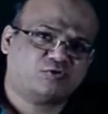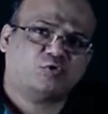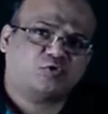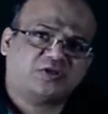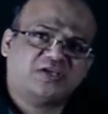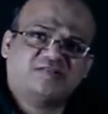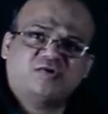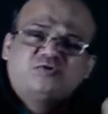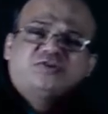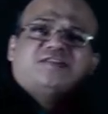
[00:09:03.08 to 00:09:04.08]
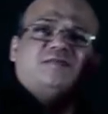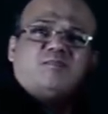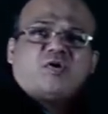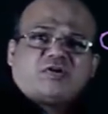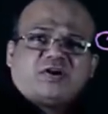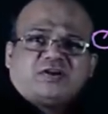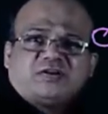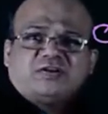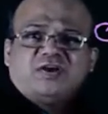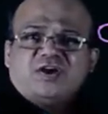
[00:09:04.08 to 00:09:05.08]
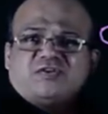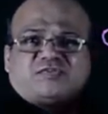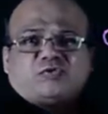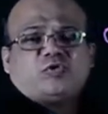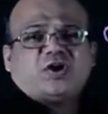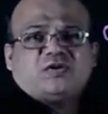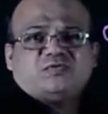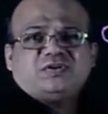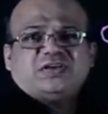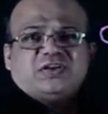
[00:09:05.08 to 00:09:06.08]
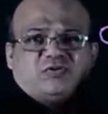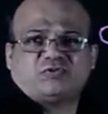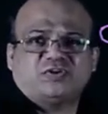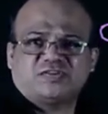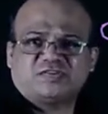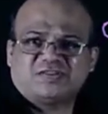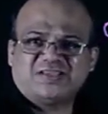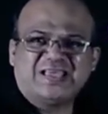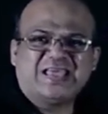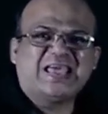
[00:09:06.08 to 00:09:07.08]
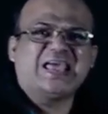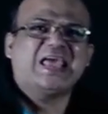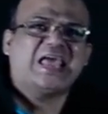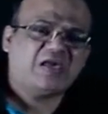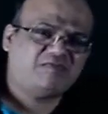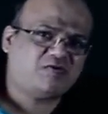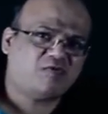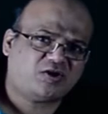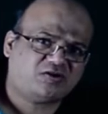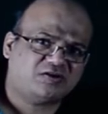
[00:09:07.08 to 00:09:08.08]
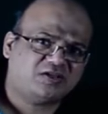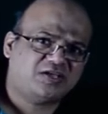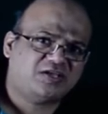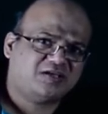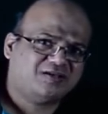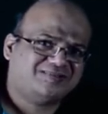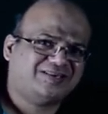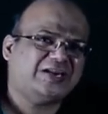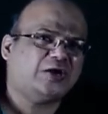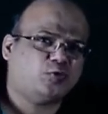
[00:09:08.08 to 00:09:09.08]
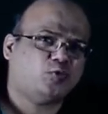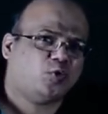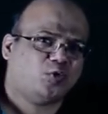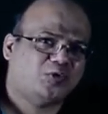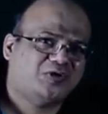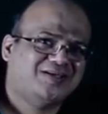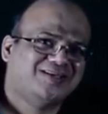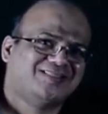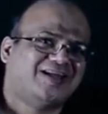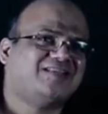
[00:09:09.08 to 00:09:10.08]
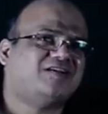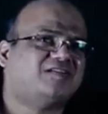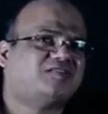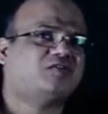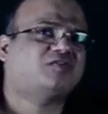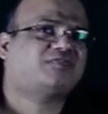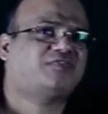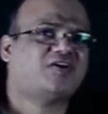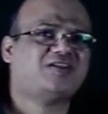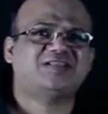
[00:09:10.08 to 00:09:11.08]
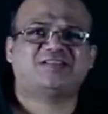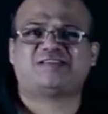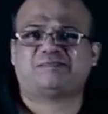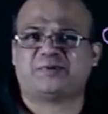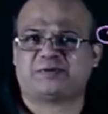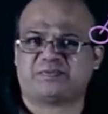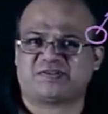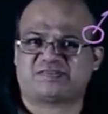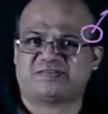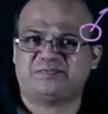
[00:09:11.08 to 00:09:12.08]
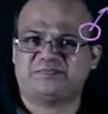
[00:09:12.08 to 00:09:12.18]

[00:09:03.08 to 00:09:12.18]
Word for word: core is used as a moderator to slow down neutrons. Heavy water, D2O, that is also used for this purpose.